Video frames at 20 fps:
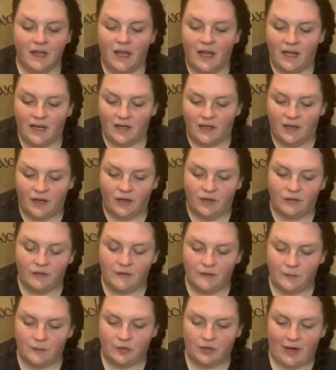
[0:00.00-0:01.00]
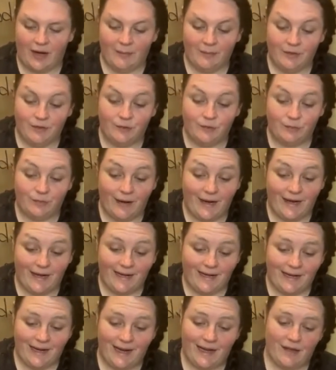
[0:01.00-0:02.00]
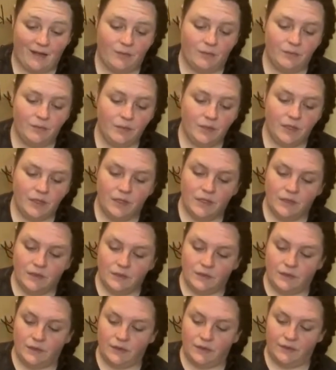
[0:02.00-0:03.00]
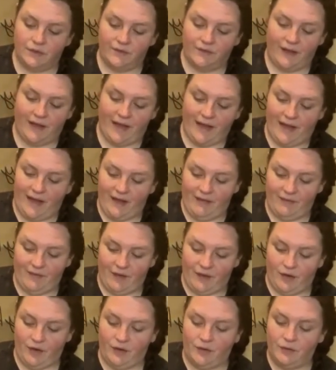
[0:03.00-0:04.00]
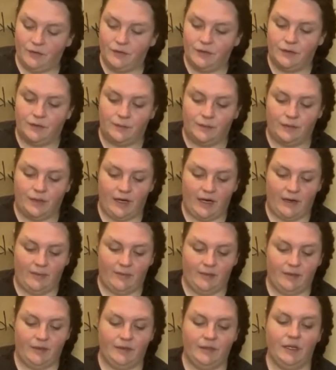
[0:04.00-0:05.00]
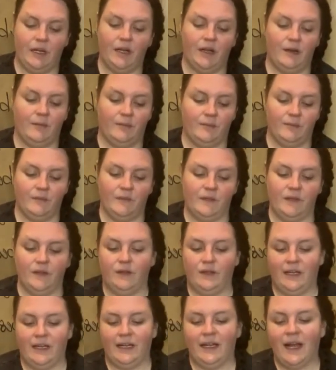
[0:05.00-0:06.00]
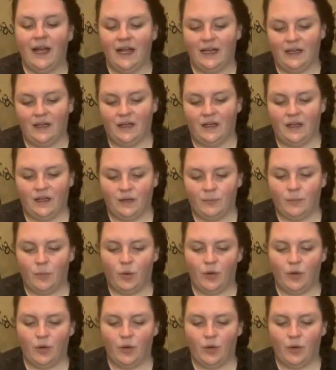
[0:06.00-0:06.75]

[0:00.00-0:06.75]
the girl subscribers right now. So if I have the girl subscribers, they'll get kind of more